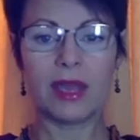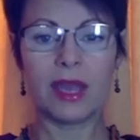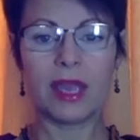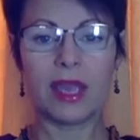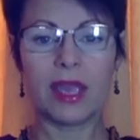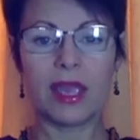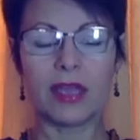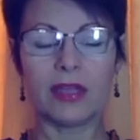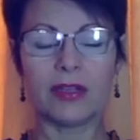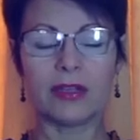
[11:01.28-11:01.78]

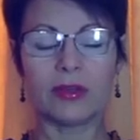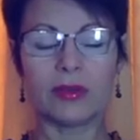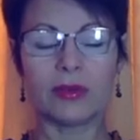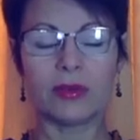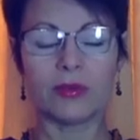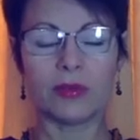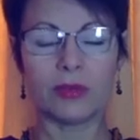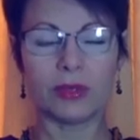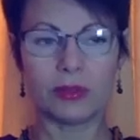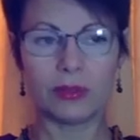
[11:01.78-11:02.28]
and
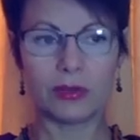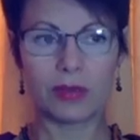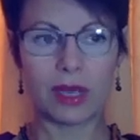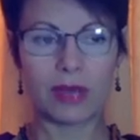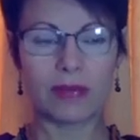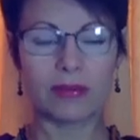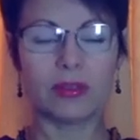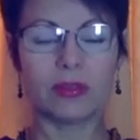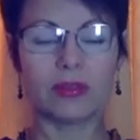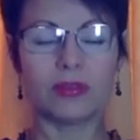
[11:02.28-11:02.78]
what you
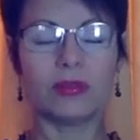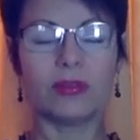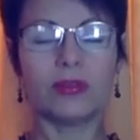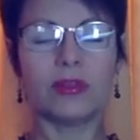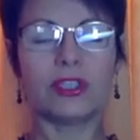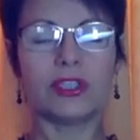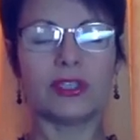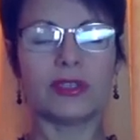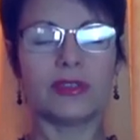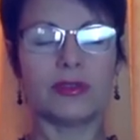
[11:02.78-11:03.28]
have to do,
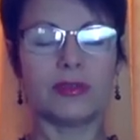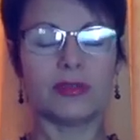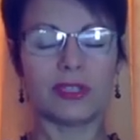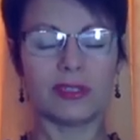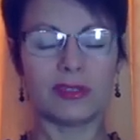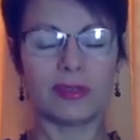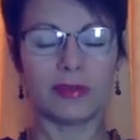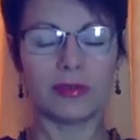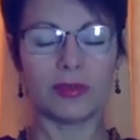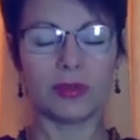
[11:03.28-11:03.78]
you
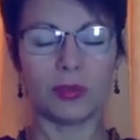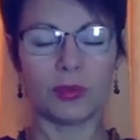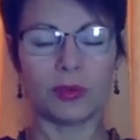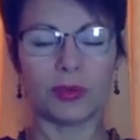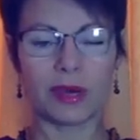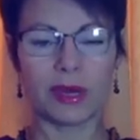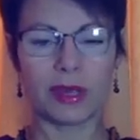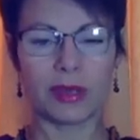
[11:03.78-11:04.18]
just have to breathe.